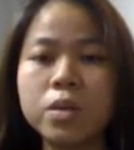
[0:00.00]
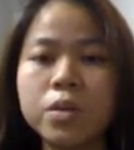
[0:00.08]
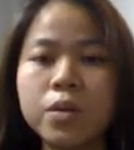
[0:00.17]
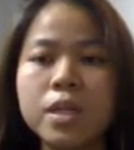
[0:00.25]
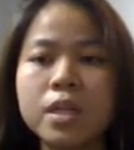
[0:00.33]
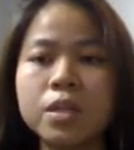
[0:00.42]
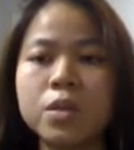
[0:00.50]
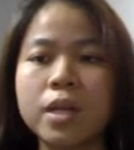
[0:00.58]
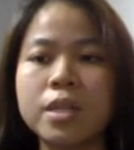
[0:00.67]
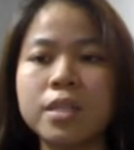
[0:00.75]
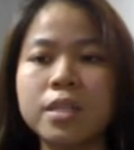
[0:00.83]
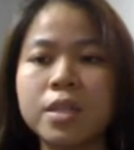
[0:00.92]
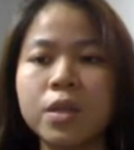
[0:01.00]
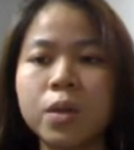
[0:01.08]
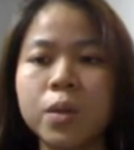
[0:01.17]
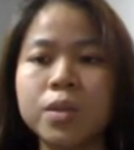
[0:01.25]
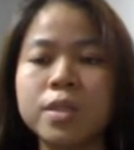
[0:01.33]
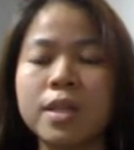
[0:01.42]
We also needed to
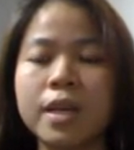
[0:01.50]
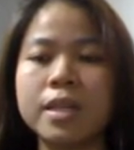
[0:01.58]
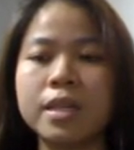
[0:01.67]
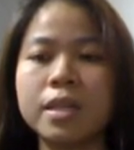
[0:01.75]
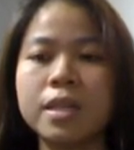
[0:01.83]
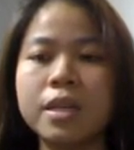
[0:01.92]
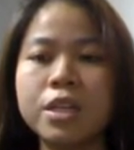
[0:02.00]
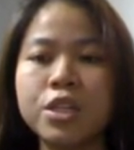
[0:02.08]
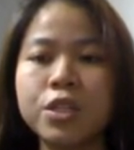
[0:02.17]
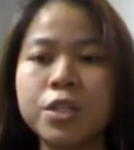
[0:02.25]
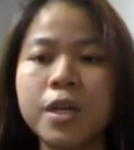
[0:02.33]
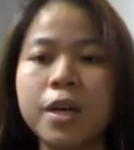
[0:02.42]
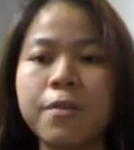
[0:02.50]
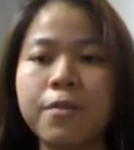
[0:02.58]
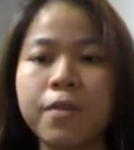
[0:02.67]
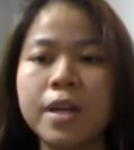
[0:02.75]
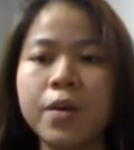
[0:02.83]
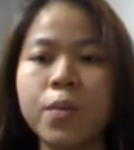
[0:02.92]
understand tools like the initial
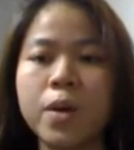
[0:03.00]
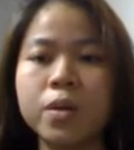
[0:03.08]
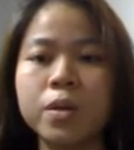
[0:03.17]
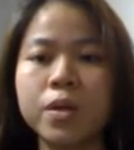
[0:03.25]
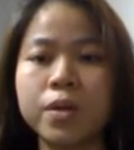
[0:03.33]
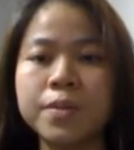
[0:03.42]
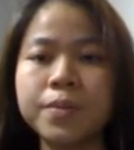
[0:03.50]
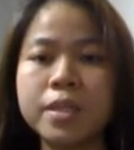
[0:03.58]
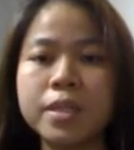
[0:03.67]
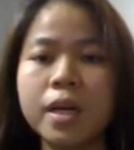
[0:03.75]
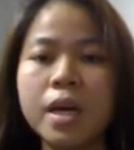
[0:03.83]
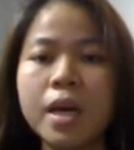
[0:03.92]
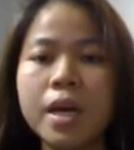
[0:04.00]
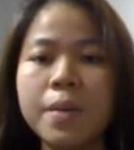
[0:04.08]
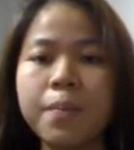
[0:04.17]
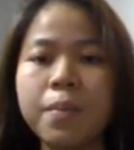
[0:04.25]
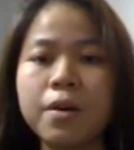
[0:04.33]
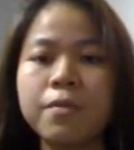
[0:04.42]
and final value theorems,
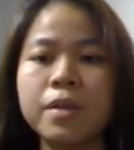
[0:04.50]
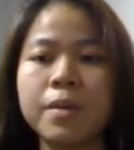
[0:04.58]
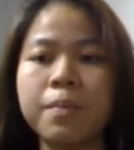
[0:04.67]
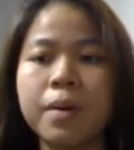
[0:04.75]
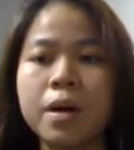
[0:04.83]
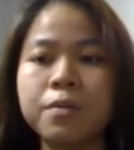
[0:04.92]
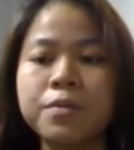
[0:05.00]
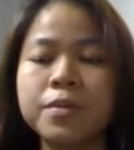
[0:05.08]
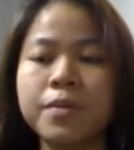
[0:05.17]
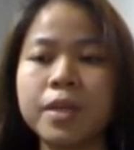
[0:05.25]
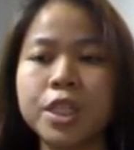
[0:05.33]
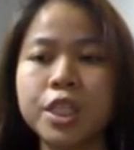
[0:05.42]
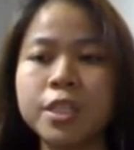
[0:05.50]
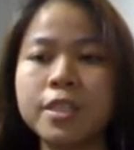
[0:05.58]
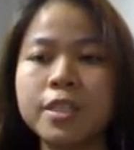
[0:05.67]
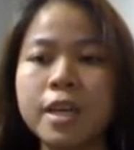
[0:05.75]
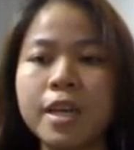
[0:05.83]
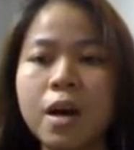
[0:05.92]
impulse and pulse
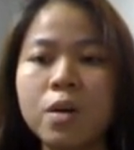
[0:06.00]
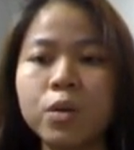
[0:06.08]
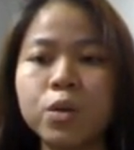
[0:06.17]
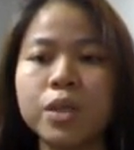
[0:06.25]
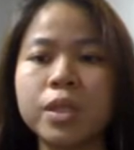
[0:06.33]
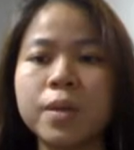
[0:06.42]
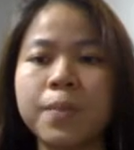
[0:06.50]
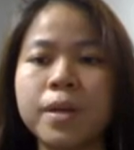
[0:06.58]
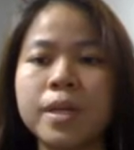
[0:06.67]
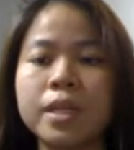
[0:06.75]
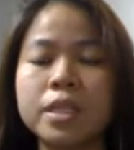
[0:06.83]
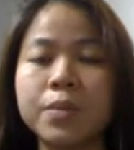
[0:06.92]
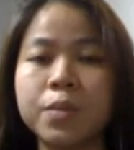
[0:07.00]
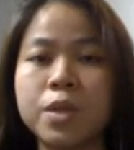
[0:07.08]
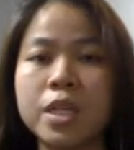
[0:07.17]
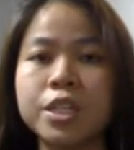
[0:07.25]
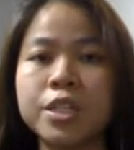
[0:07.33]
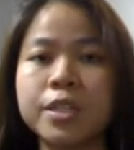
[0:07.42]
functions, and how to interpret the
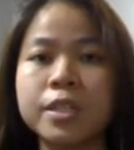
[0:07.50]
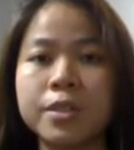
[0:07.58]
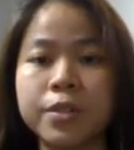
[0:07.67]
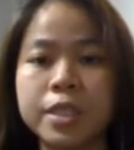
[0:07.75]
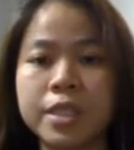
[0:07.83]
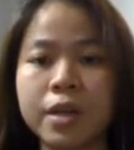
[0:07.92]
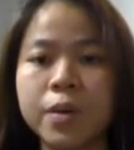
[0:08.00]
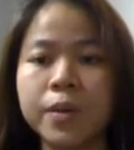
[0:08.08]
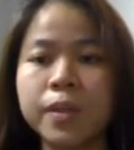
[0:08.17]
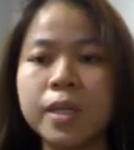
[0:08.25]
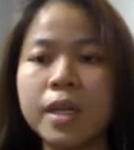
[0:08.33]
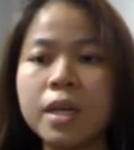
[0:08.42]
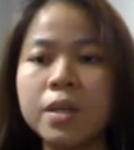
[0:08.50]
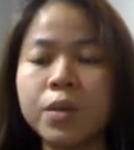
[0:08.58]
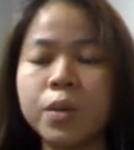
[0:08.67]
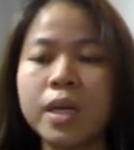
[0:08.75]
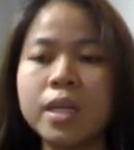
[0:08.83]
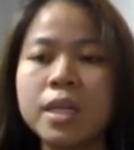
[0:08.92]
simulation's result.
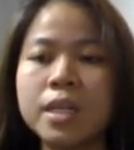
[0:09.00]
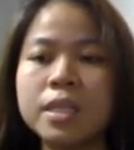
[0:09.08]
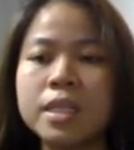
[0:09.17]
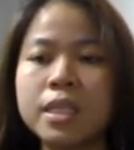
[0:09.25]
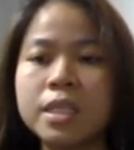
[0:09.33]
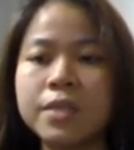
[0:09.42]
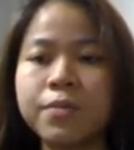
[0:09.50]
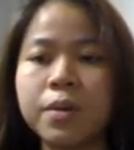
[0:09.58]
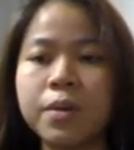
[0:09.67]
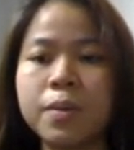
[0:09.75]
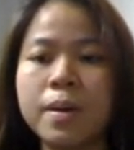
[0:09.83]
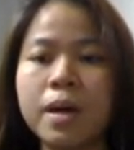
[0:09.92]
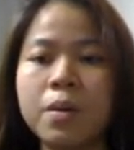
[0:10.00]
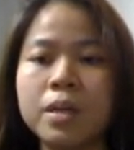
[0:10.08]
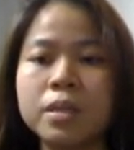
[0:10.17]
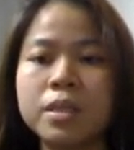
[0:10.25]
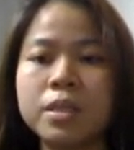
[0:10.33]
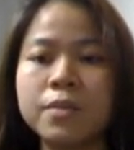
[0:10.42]
Together, this framework
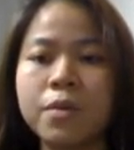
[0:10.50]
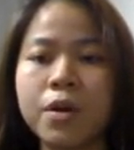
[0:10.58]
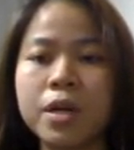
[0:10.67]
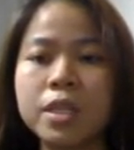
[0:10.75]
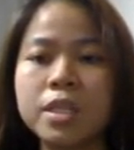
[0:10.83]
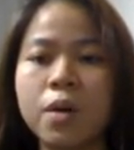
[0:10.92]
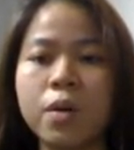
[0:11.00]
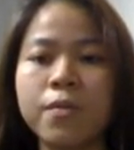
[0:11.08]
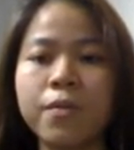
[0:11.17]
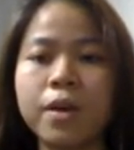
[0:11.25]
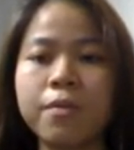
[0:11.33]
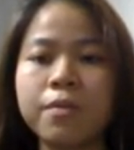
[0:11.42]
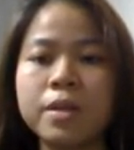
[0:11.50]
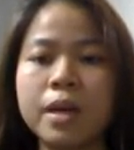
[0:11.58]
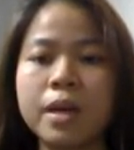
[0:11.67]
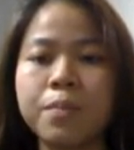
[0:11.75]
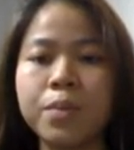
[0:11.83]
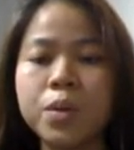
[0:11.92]
helped us focus our
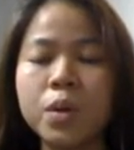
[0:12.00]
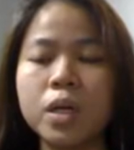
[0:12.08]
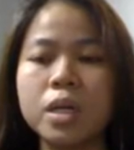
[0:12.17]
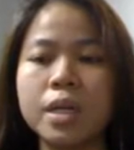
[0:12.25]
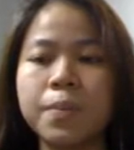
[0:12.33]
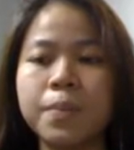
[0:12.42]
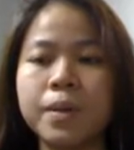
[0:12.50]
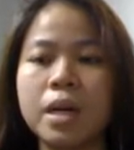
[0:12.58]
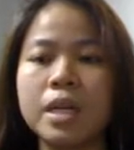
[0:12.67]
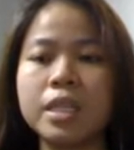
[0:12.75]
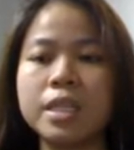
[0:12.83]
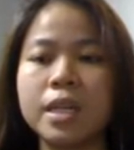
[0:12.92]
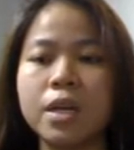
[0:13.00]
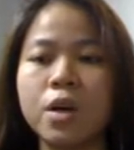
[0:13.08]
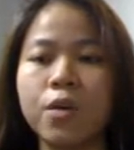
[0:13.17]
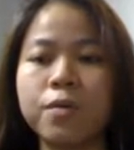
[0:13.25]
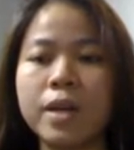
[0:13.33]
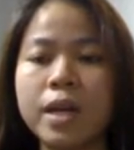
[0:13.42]
effort and build a deeper
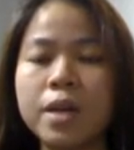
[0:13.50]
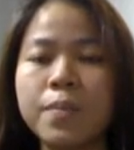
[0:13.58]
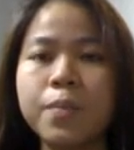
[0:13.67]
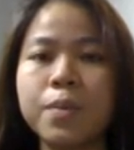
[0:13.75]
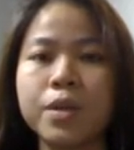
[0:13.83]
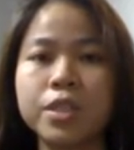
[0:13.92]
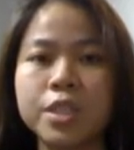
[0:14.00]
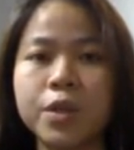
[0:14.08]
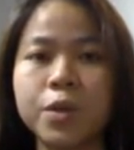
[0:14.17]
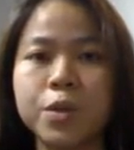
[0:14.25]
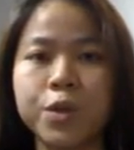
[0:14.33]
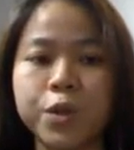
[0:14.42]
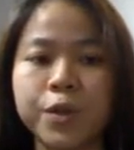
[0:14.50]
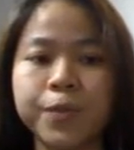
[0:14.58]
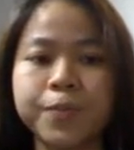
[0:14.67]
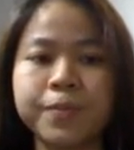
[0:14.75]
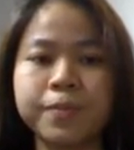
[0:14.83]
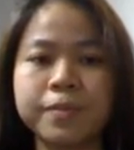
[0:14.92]
understanding of dynamic process control.